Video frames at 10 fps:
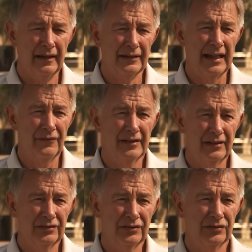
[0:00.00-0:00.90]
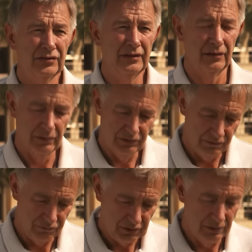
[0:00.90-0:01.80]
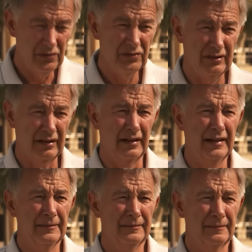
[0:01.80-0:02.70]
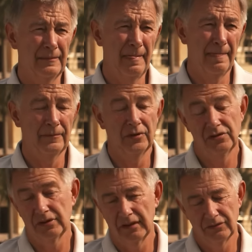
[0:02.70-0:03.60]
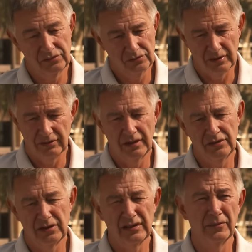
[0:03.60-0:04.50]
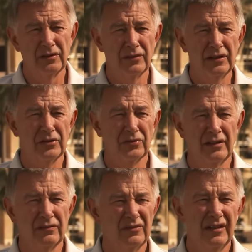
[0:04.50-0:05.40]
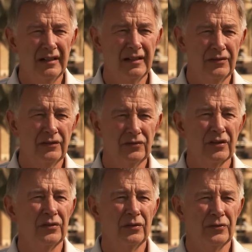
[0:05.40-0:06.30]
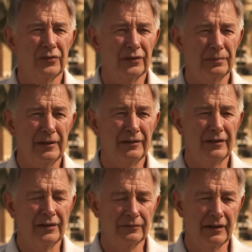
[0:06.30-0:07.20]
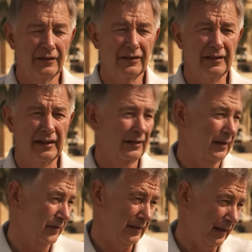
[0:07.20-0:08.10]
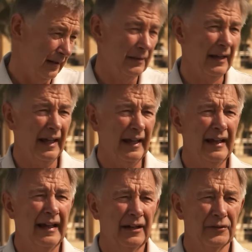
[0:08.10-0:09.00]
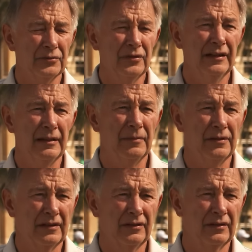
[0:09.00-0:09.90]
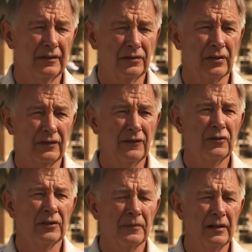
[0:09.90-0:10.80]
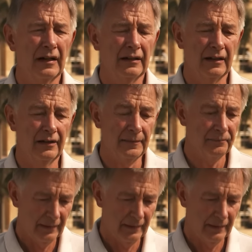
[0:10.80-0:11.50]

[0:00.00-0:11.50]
So having a, you know, once you've chosen your line, which teaching someone to read a green really is you've got to do it through experience rather than I can't tell you how, to read it, but you sort of give some guidelines.